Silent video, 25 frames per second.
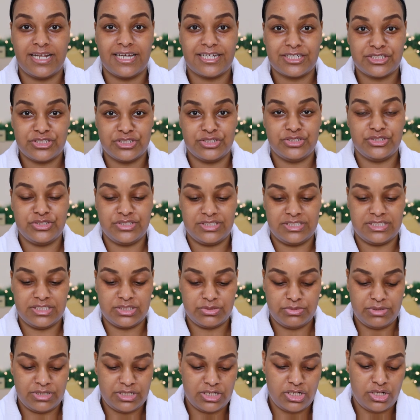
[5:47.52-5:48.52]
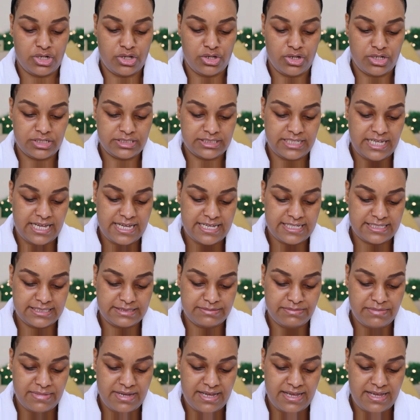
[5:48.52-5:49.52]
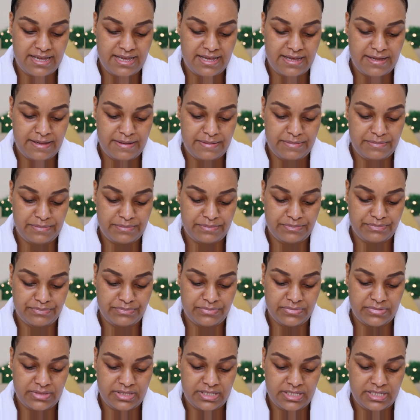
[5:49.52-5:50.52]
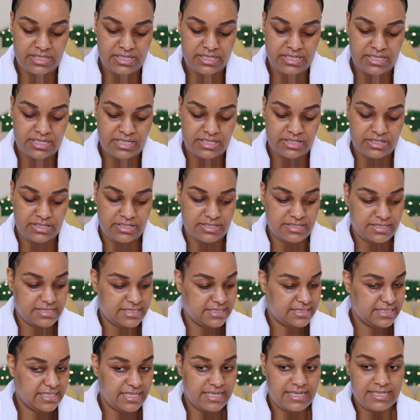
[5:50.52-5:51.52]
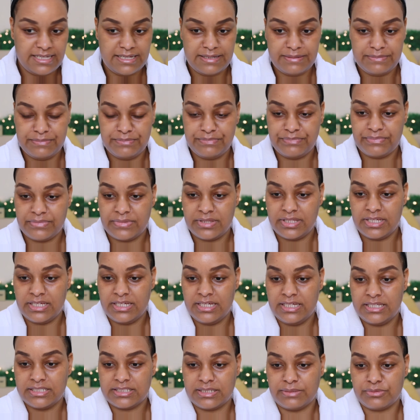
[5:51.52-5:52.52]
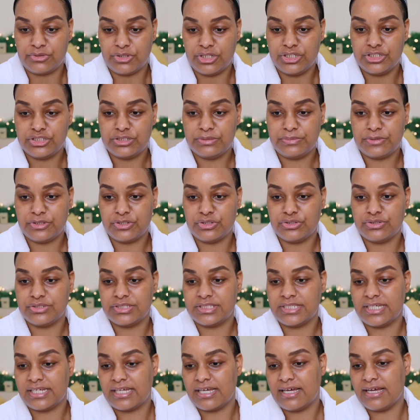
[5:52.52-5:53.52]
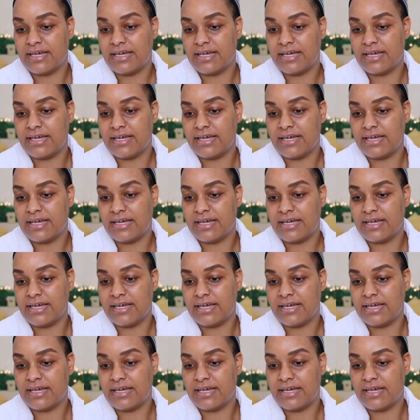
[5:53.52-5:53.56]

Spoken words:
like to use this one a lot as my concealer. So I'm going to be using